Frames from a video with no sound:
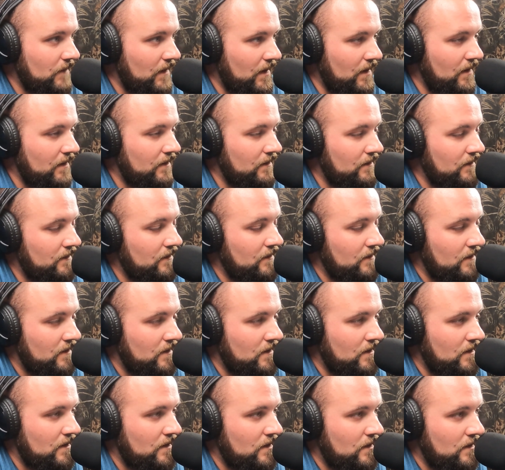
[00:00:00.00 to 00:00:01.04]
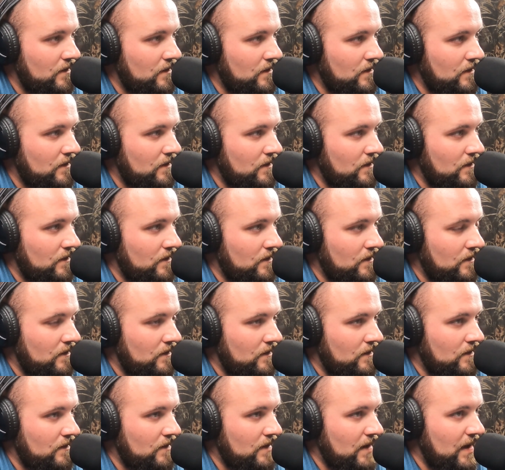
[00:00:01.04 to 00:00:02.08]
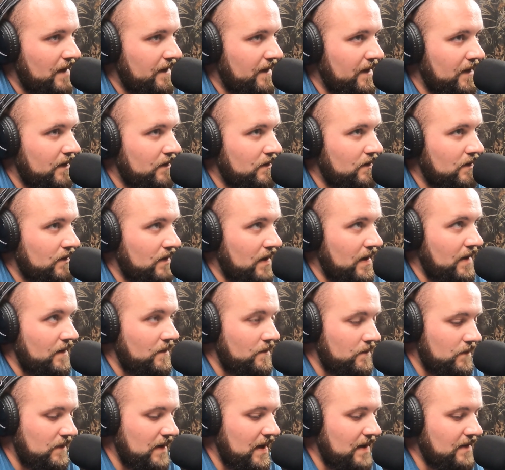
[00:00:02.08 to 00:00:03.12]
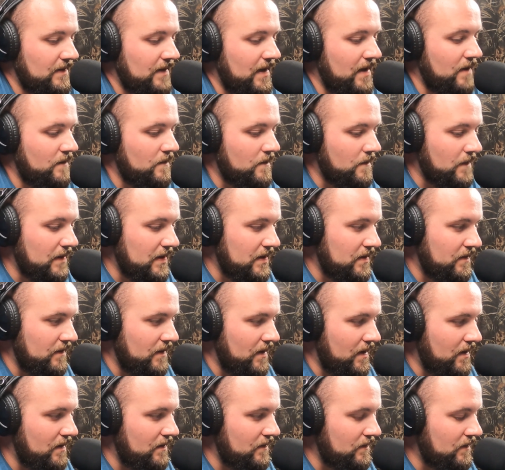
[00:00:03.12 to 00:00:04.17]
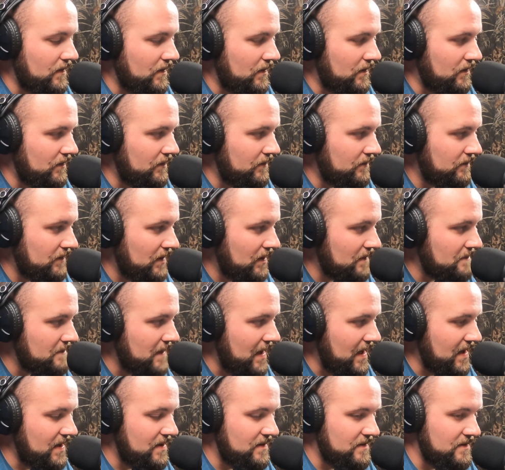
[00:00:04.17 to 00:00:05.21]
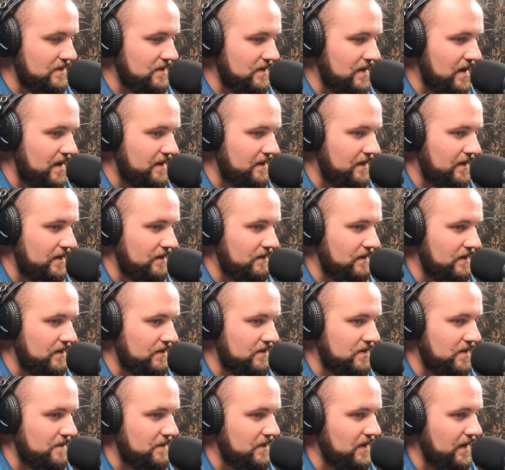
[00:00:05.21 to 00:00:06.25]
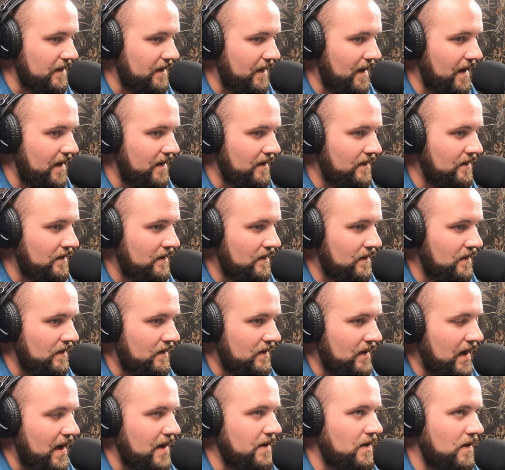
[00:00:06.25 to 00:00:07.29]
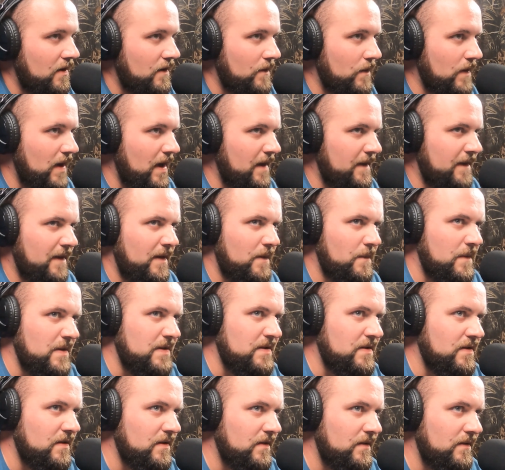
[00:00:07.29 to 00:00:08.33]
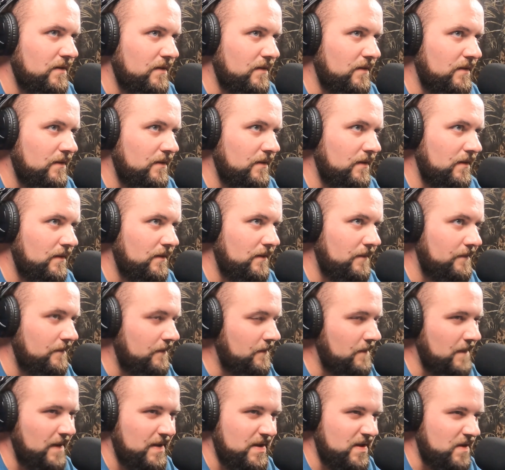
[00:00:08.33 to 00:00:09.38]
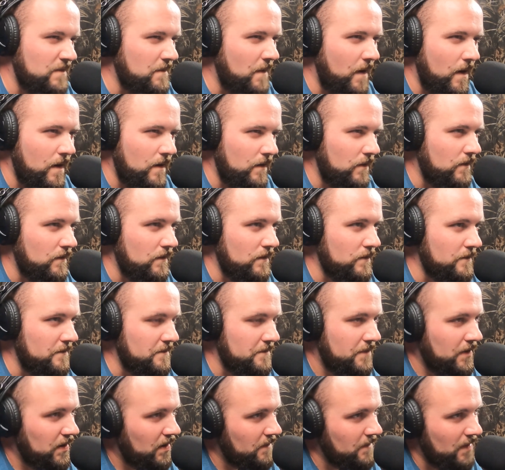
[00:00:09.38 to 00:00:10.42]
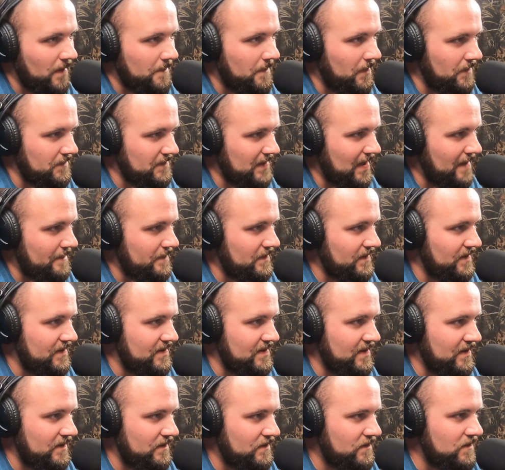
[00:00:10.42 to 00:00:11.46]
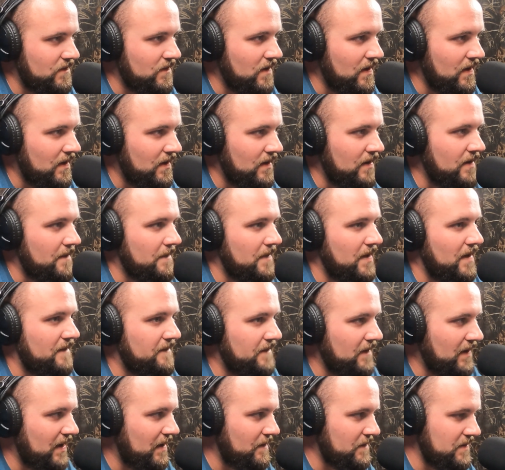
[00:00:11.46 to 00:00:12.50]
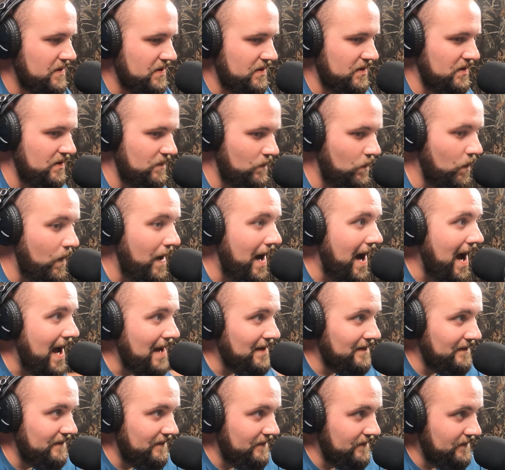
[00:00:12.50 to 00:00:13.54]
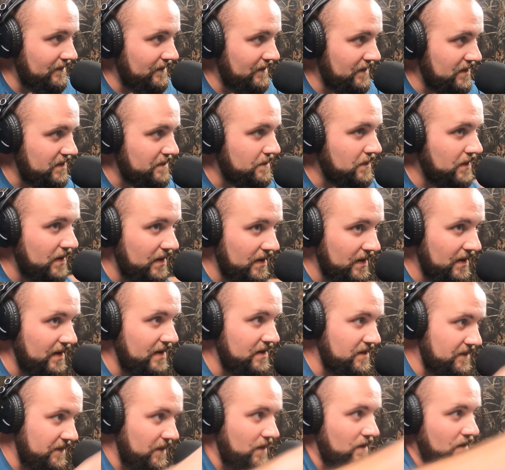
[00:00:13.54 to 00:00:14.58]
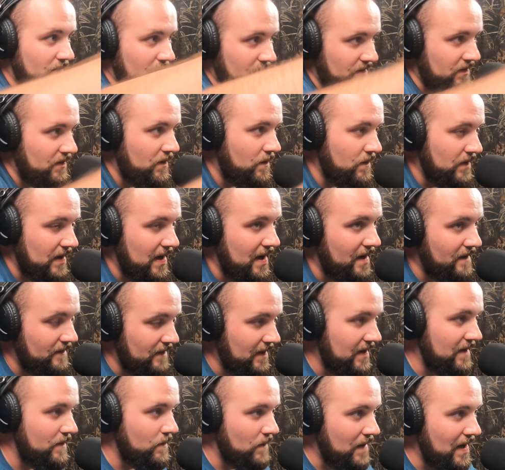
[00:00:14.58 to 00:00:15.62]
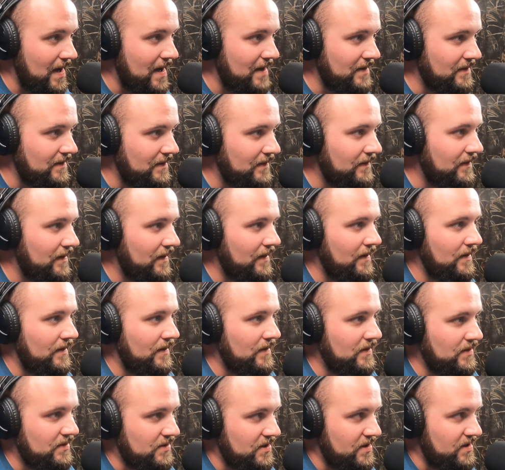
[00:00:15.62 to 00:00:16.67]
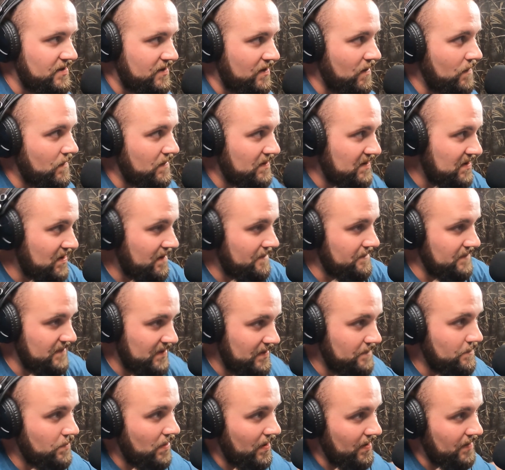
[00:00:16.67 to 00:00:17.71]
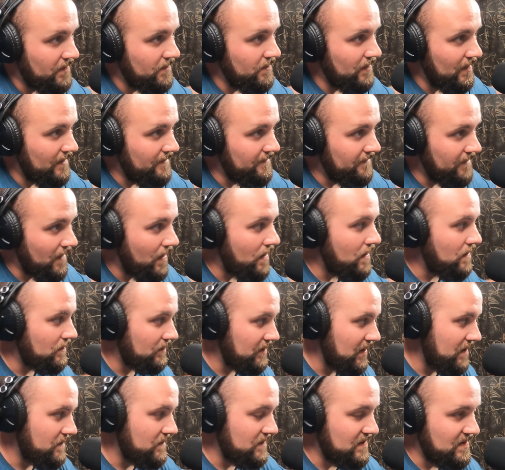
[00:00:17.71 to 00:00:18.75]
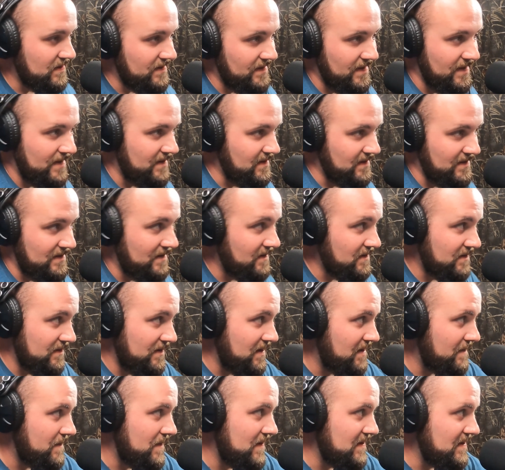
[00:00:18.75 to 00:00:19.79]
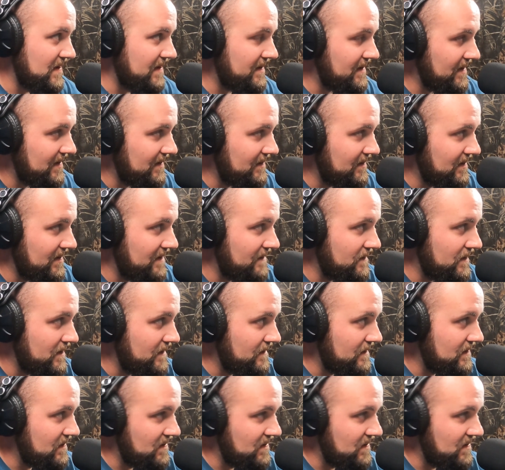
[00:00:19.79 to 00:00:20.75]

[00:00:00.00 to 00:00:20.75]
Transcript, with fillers: yeah. not so much by seeing. I think like that day when we killed our uh, our bands, I think like something like that. I know. I think we took a small group and put them up on top of this hill, mm-hmm. but I feel like we should have widened the spread as far as going out and widened it. Yeah. Just so when something did break through that fog, they would see us because there's a lot of birds I think that never even